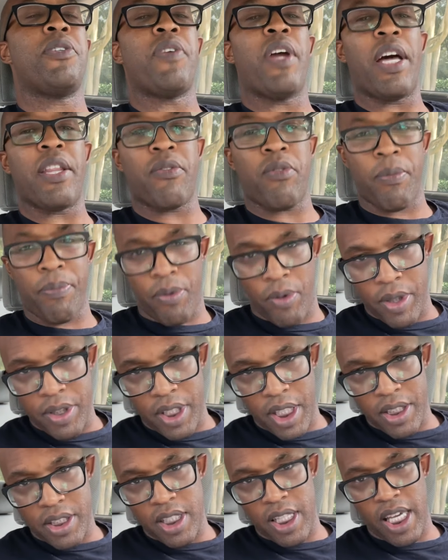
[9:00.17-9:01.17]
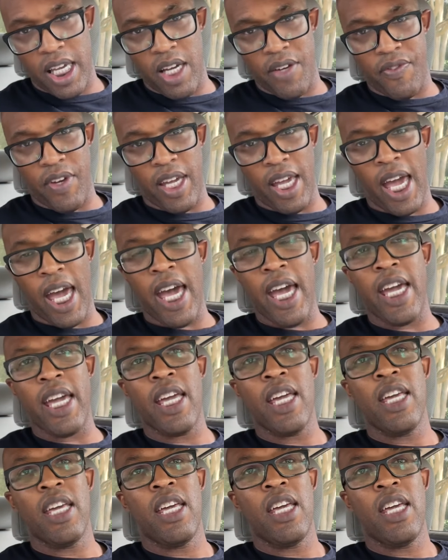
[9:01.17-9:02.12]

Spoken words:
you have to report that to the FAA.